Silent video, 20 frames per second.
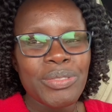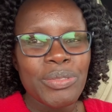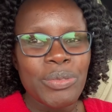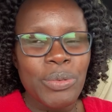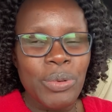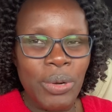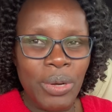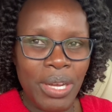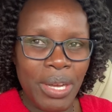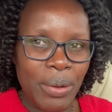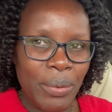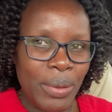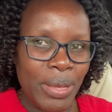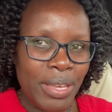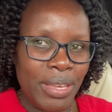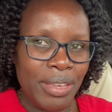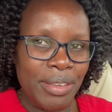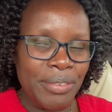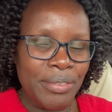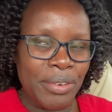walk
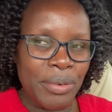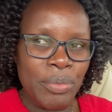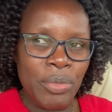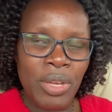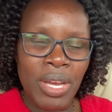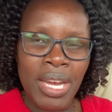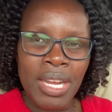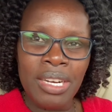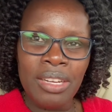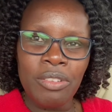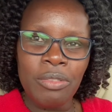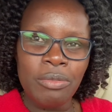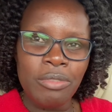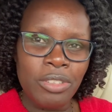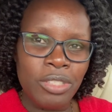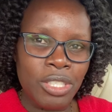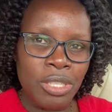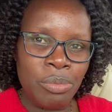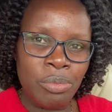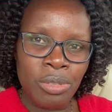away from your
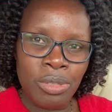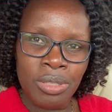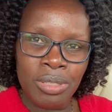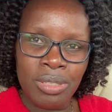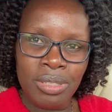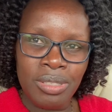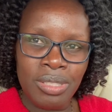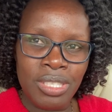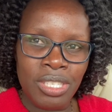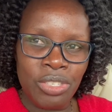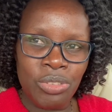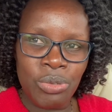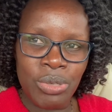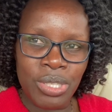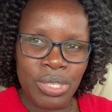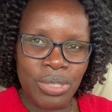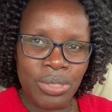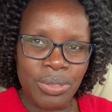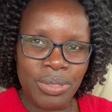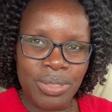uncomfortable
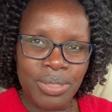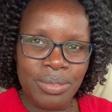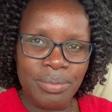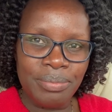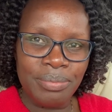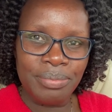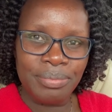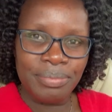situations.